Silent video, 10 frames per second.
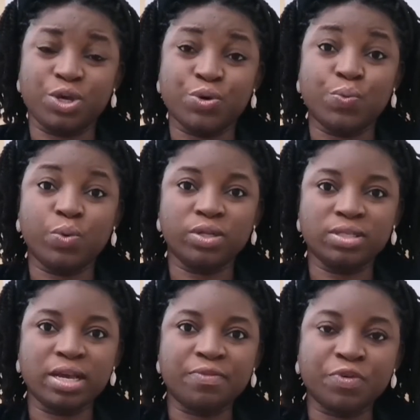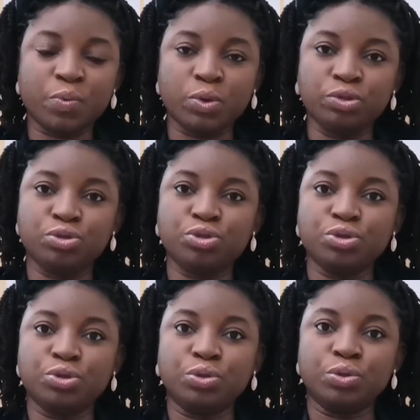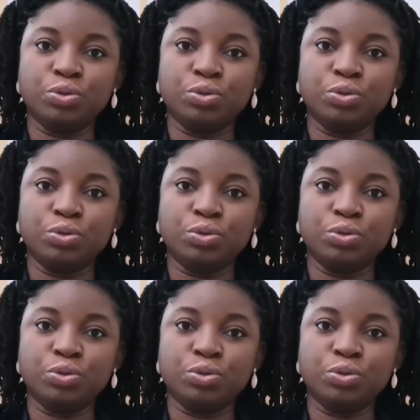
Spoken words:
you want everyone to